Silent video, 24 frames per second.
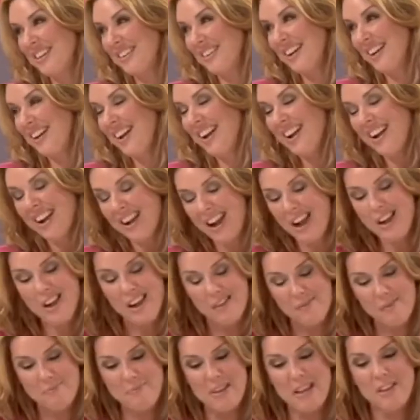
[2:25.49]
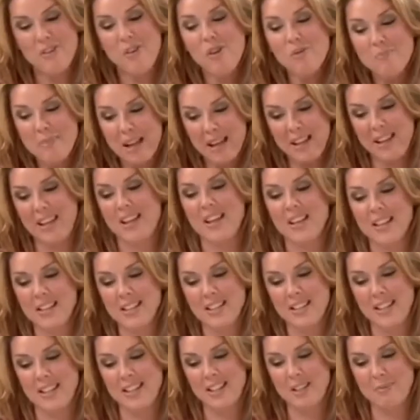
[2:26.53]
I mean, all my girls
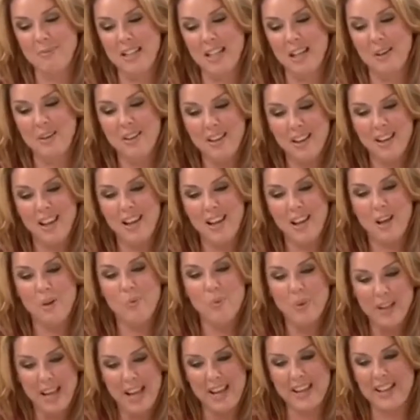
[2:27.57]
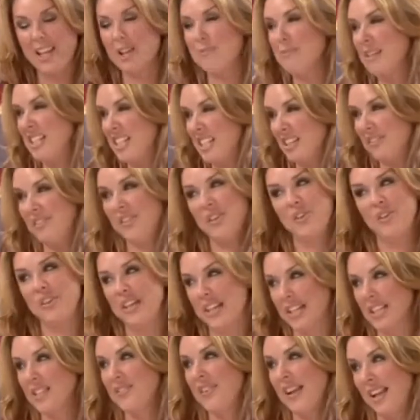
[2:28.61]
say to me now, Claire, we're getting a committee for your
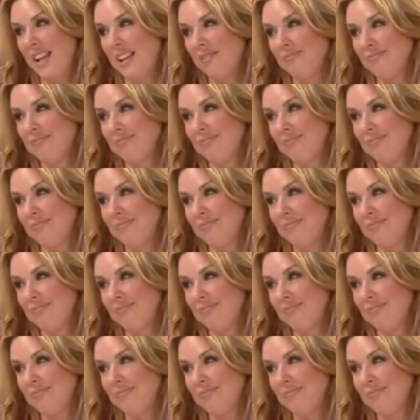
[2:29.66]
next fella.